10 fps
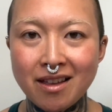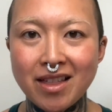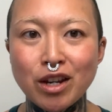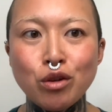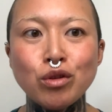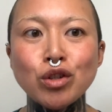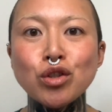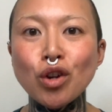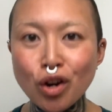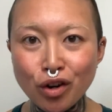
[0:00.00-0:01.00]
that you
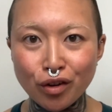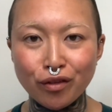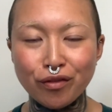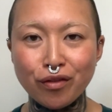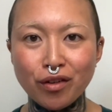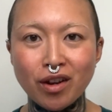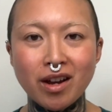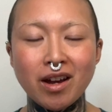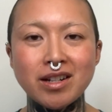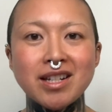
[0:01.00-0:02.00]
deserve
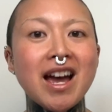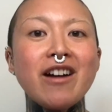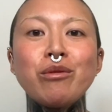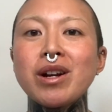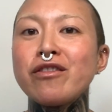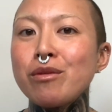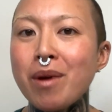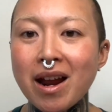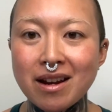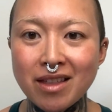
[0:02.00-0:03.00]
to have whatever
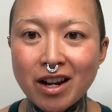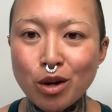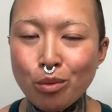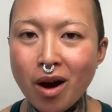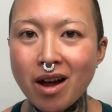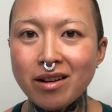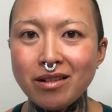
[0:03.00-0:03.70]
body that you want.